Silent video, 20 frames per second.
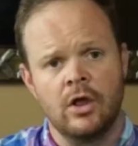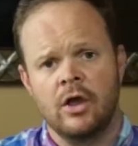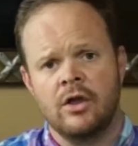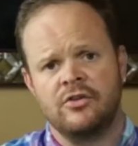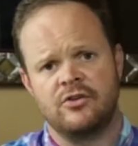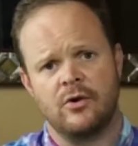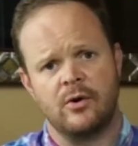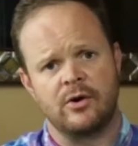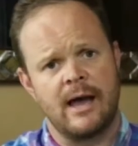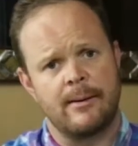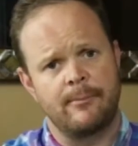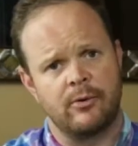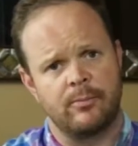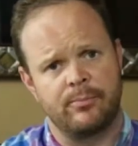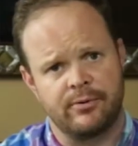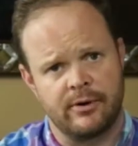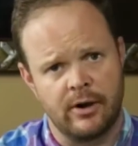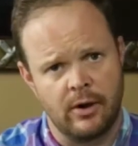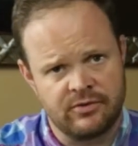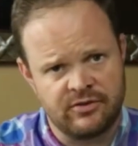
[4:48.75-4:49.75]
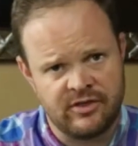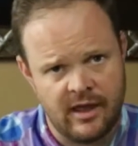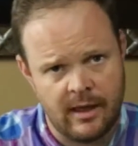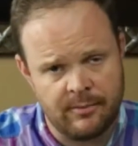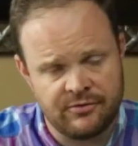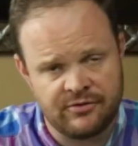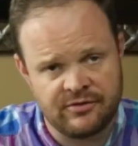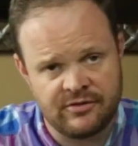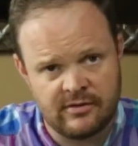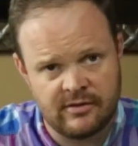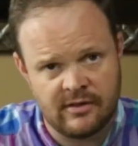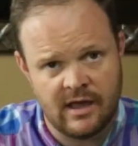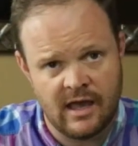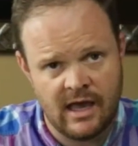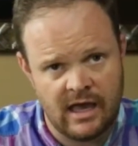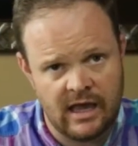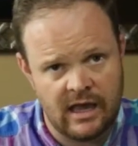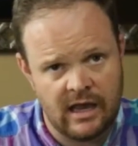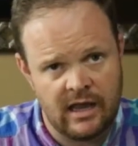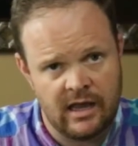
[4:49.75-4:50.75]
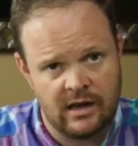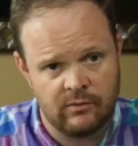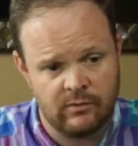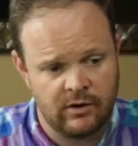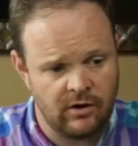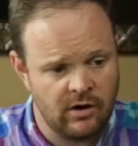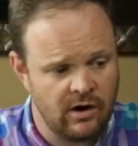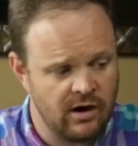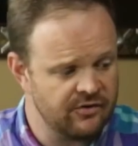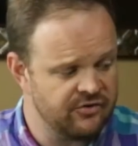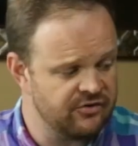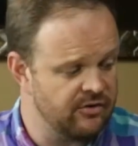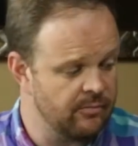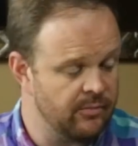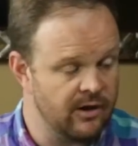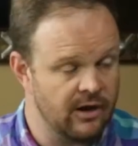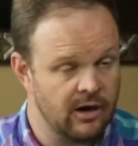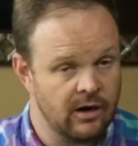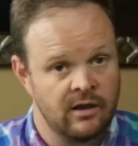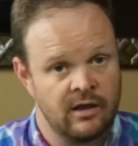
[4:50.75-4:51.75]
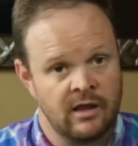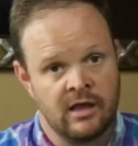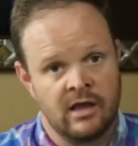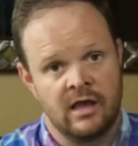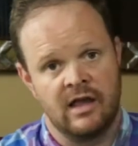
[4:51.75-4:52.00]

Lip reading: So a couple pro tips in regards to beer.